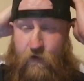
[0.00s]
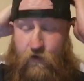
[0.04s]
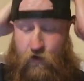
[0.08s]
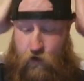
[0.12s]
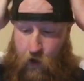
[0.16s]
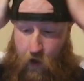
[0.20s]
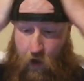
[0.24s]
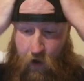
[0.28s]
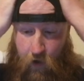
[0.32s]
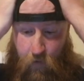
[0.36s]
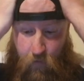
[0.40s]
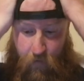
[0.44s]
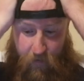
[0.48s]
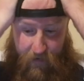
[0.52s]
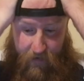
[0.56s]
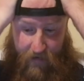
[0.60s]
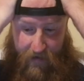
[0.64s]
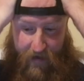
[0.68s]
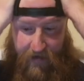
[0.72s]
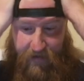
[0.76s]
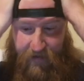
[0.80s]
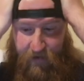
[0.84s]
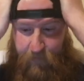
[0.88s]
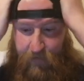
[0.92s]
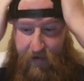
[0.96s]
so
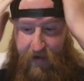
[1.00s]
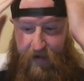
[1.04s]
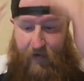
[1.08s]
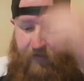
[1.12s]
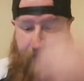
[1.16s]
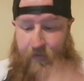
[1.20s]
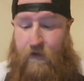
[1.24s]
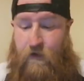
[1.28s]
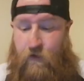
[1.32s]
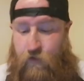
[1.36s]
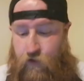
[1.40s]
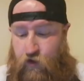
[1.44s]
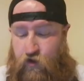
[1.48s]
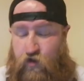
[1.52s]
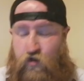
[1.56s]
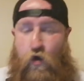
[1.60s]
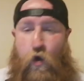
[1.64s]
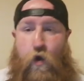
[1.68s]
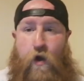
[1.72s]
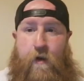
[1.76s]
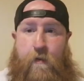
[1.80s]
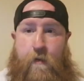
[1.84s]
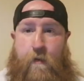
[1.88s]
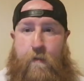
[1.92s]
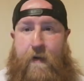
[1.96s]
anyway, the
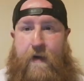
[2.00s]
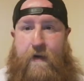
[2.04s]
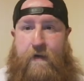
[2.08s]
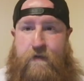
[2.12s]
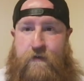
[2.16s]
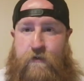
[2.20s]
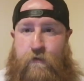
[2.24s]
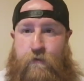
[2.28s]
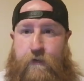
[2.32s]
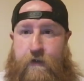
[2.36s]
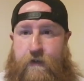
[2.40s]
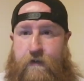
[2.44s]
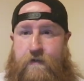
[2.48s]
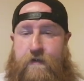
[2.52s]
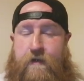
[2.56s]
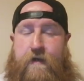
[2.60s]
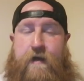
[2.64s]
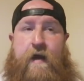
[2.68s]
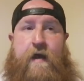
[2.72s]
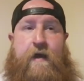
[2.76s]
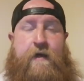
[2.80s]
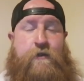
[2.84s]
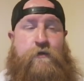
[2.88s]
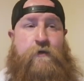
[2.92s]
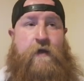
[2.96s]
story I'm about to read you
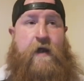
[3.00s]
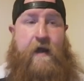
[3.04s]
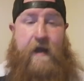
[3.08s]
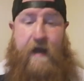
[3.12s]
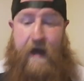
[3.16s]
guys,